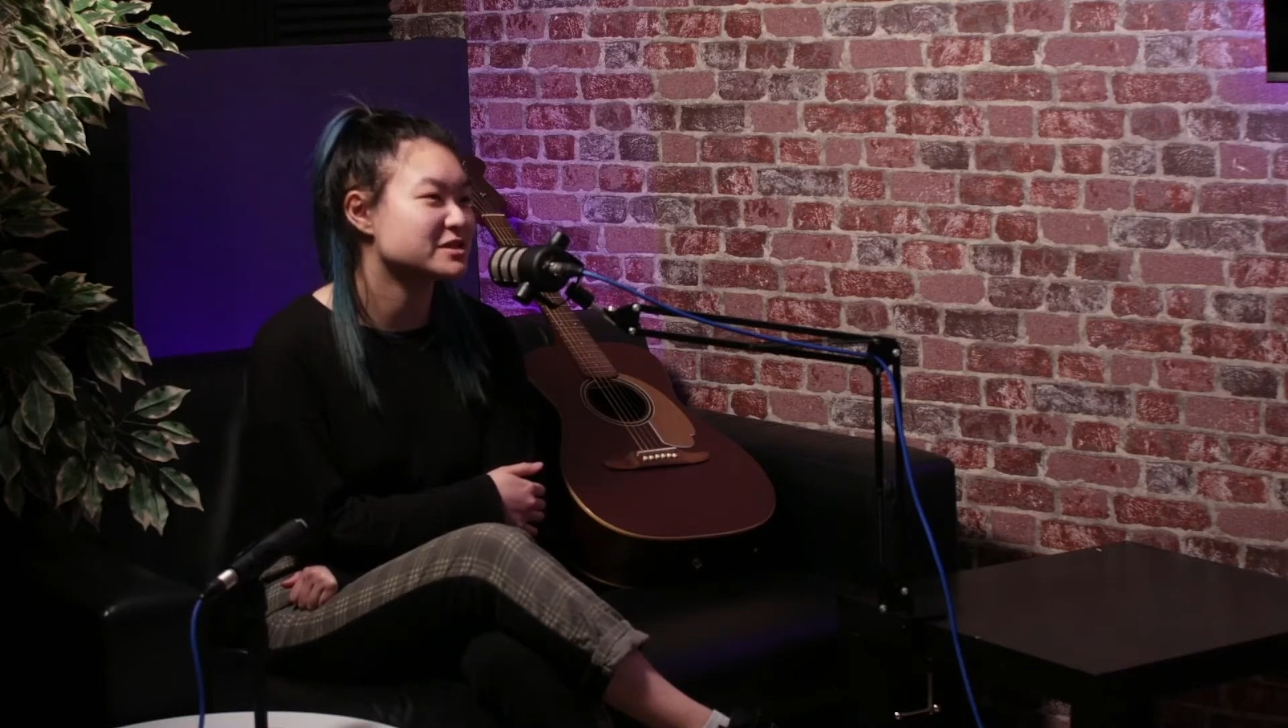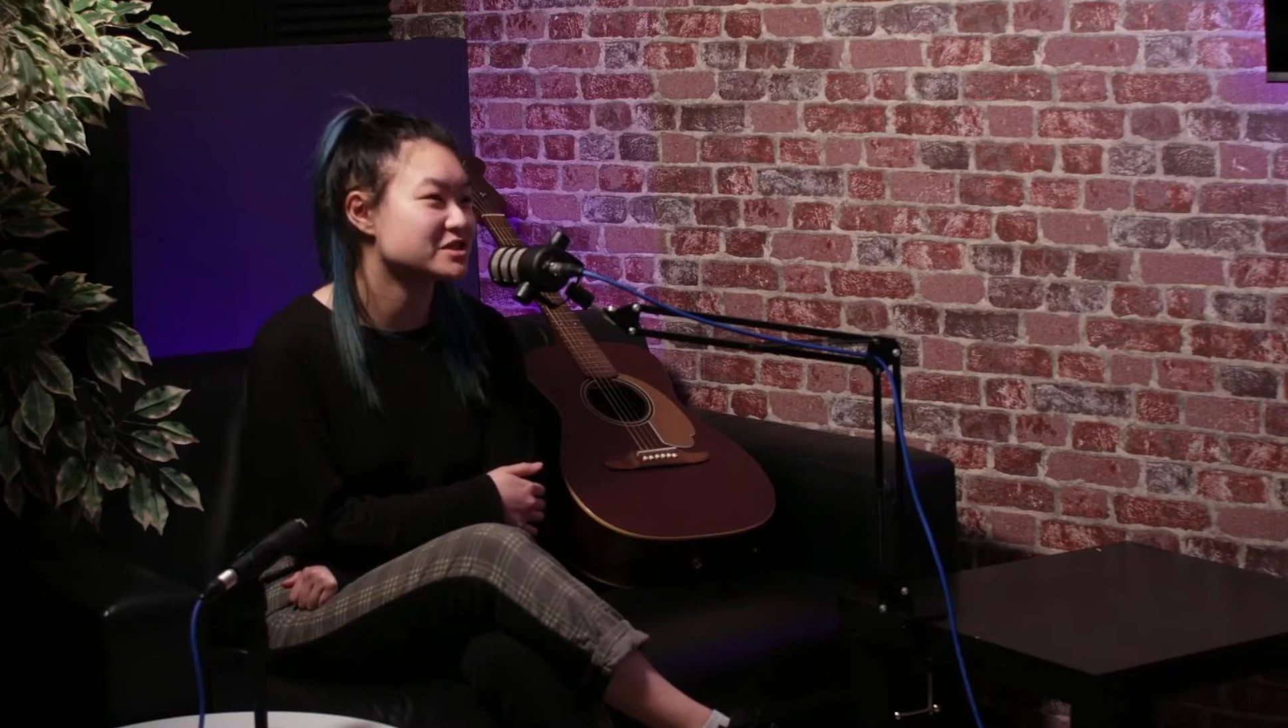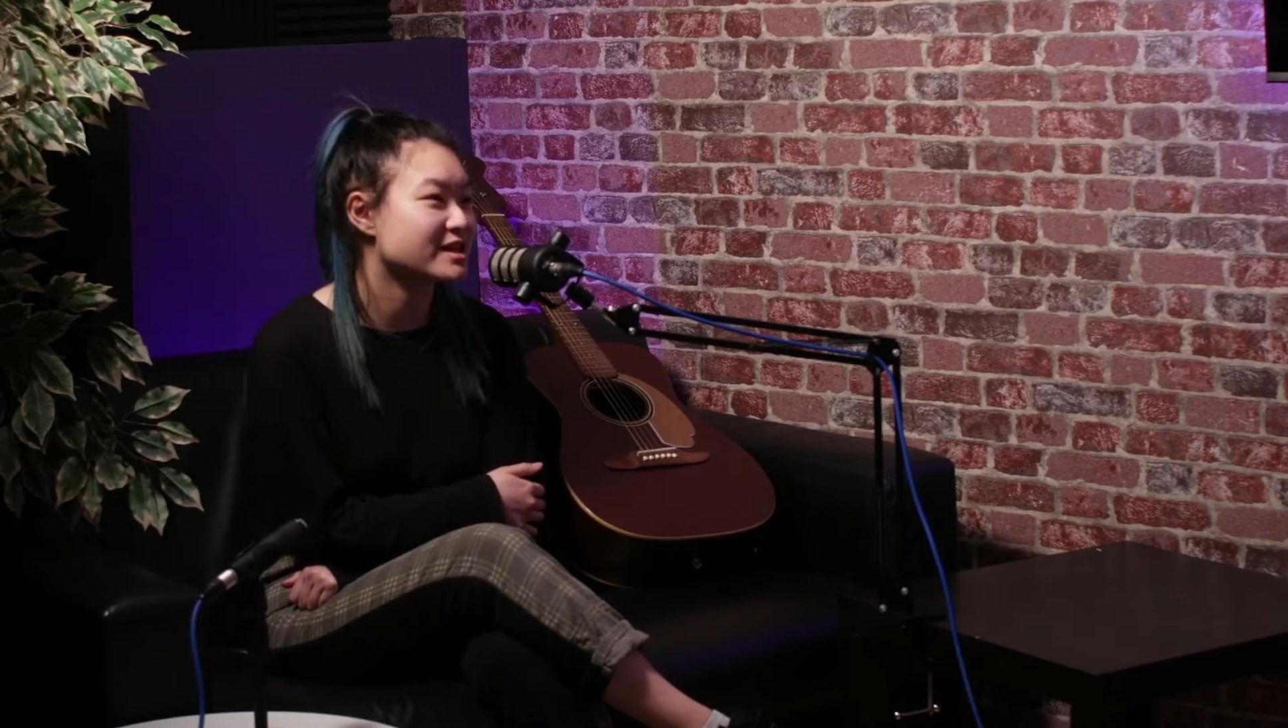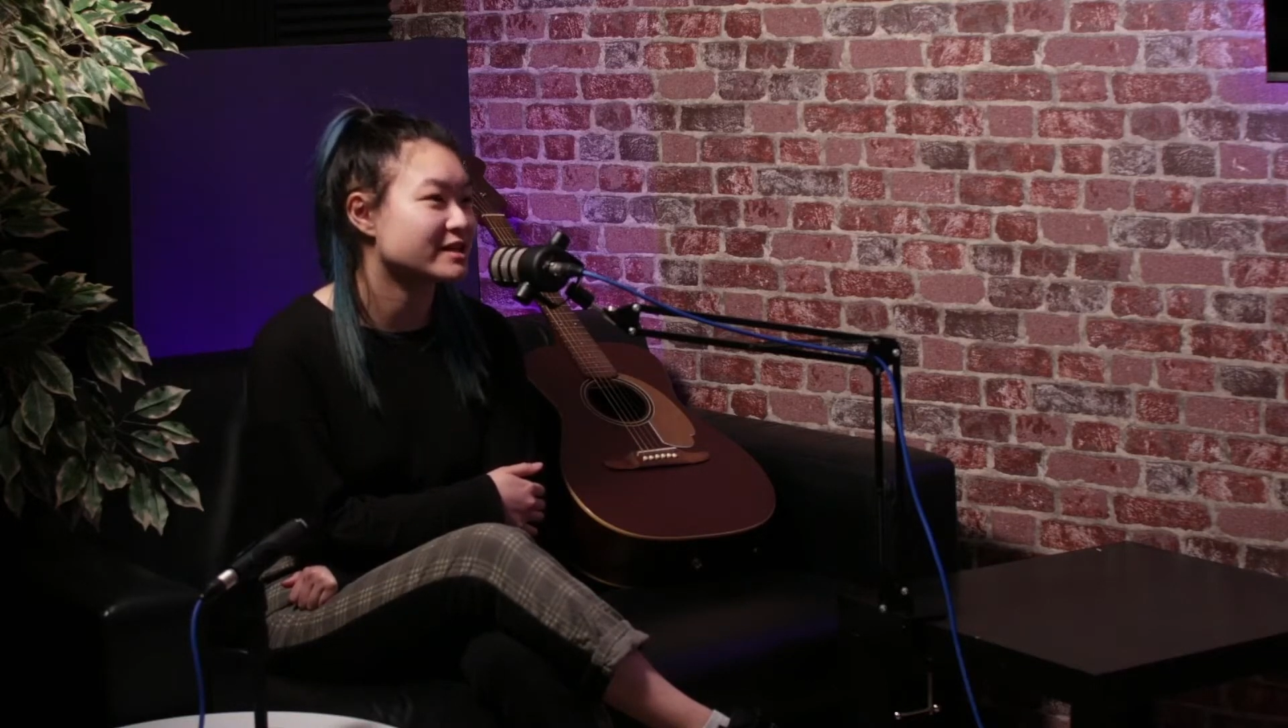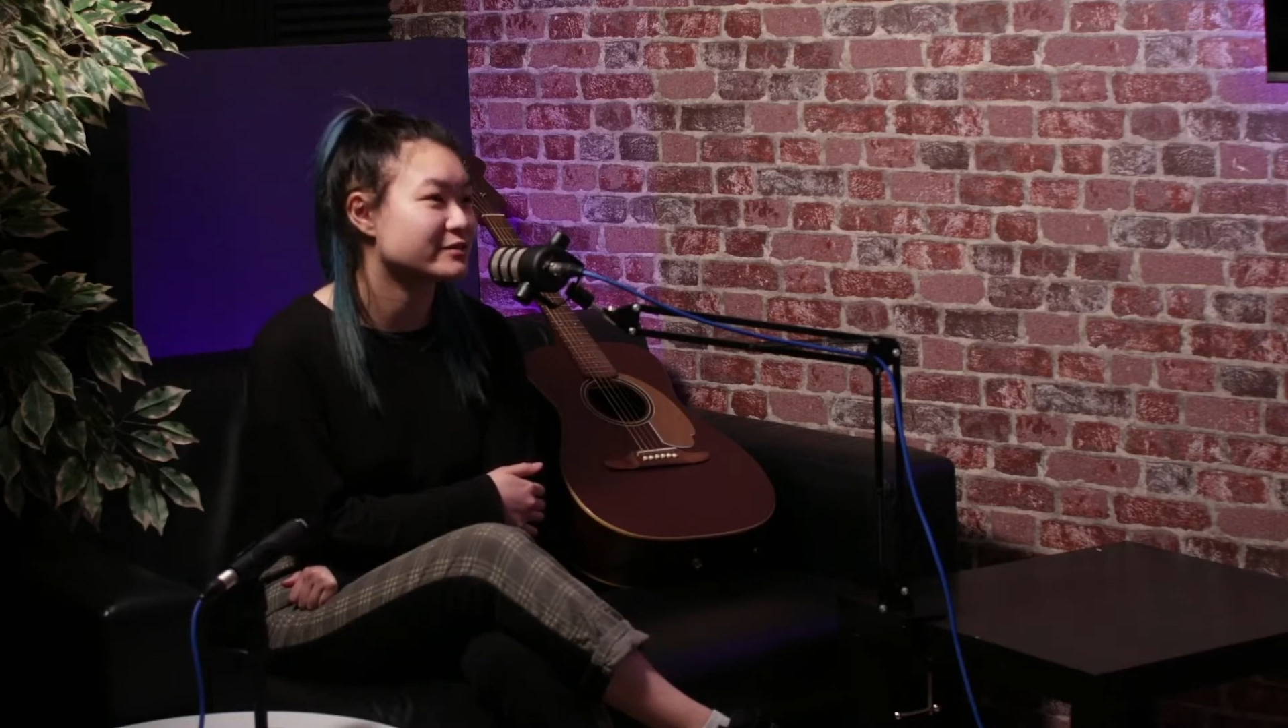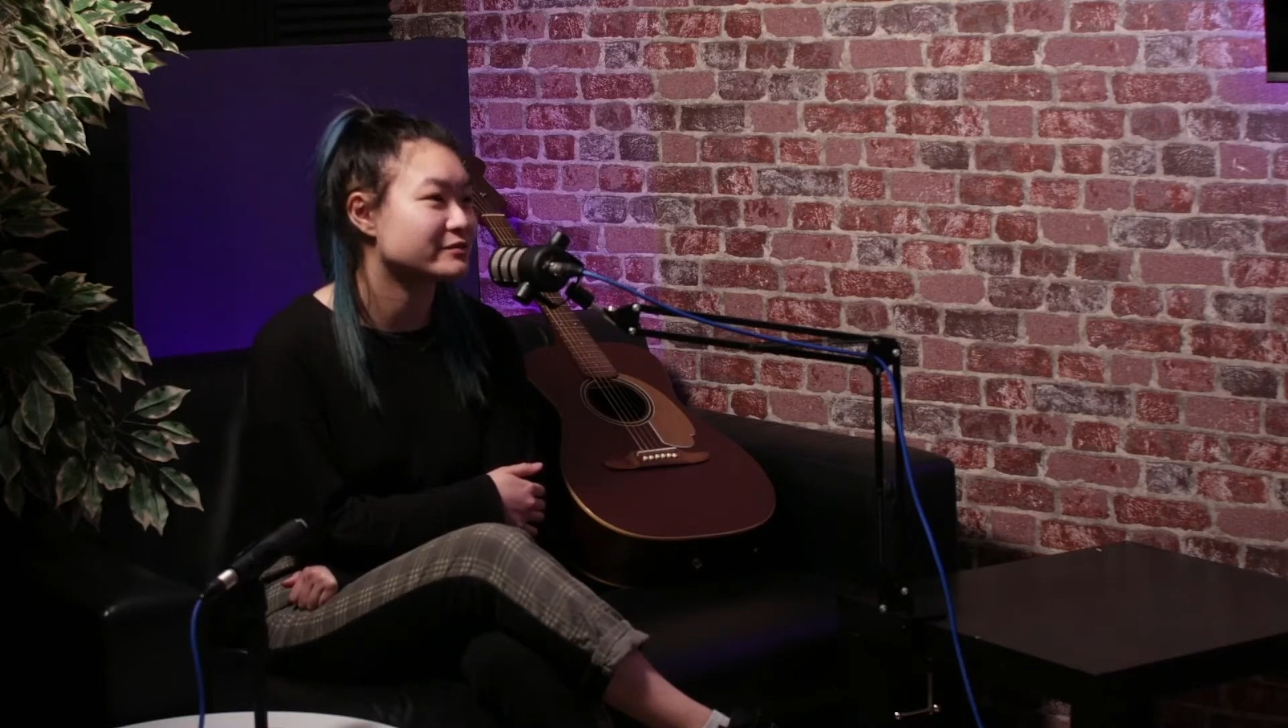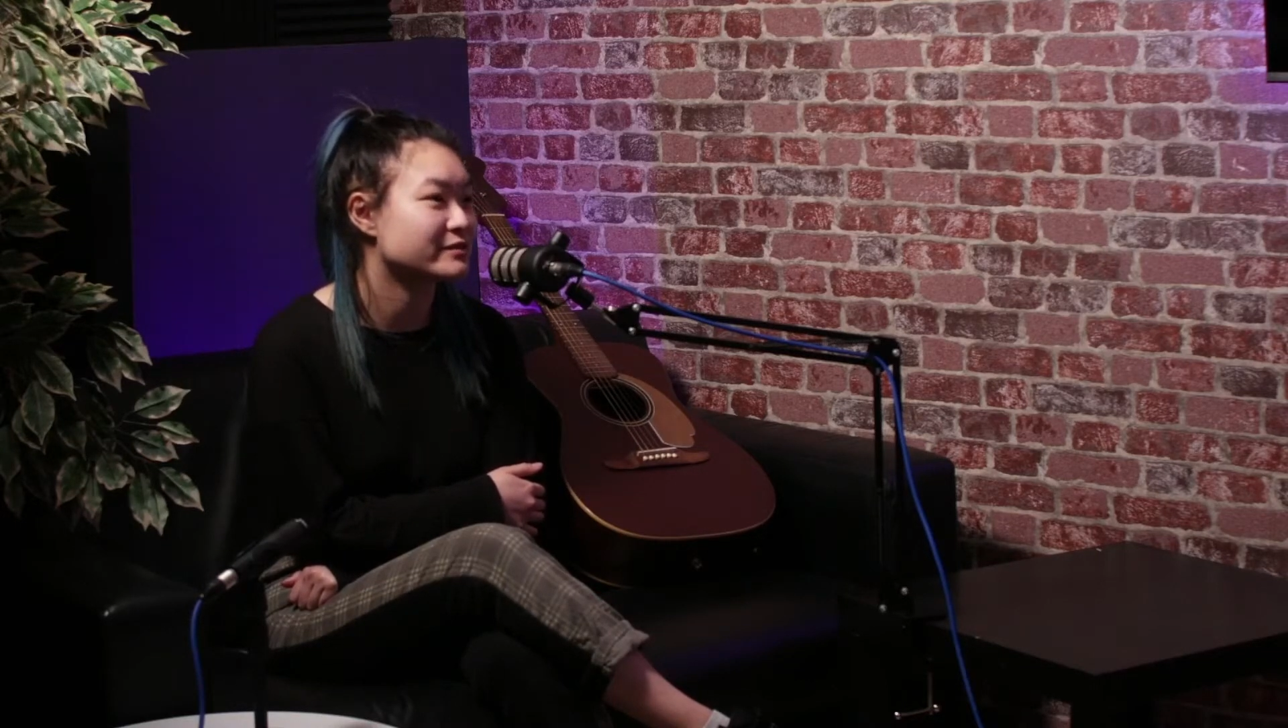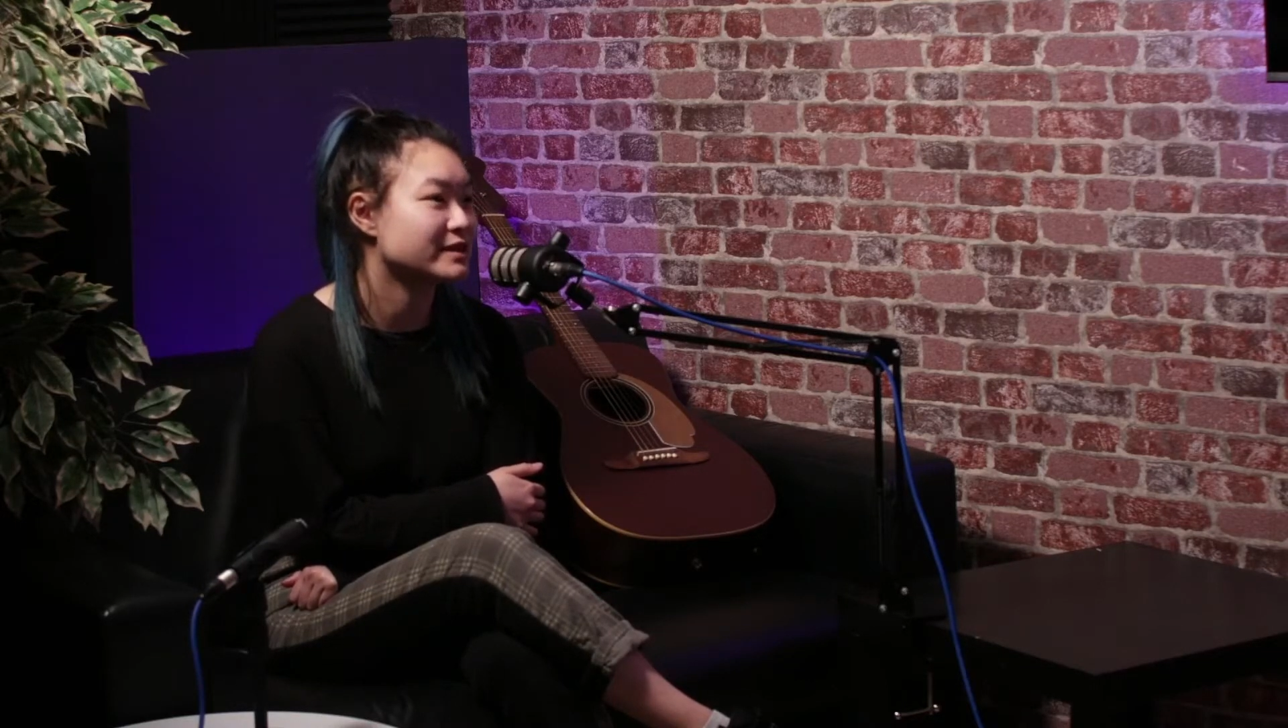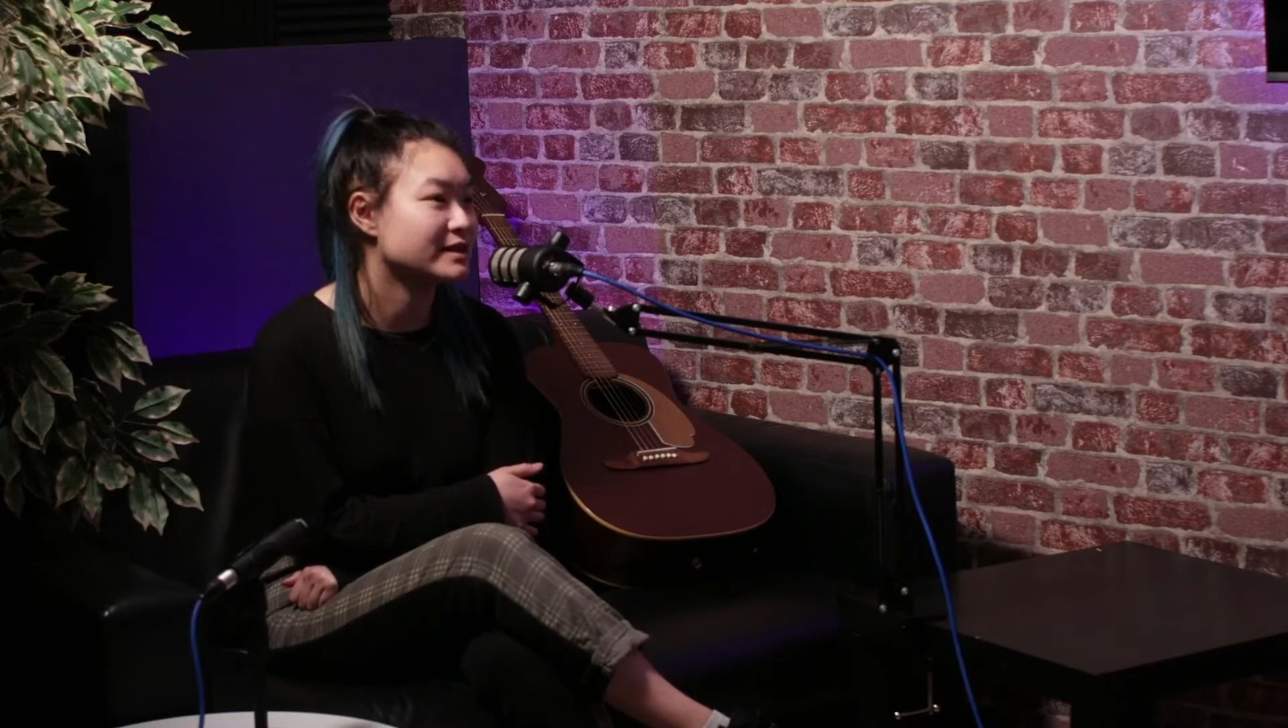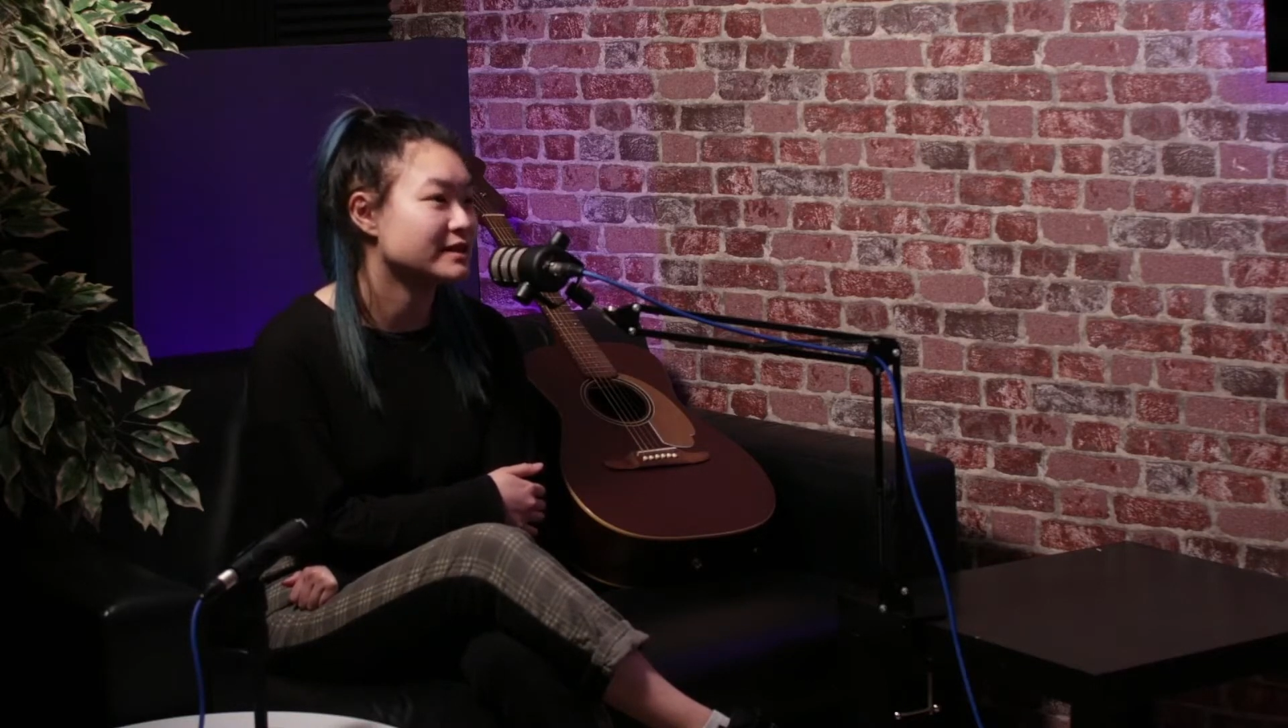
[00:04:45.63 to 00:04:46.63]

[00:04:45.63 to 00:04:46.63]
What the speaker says: just kind of,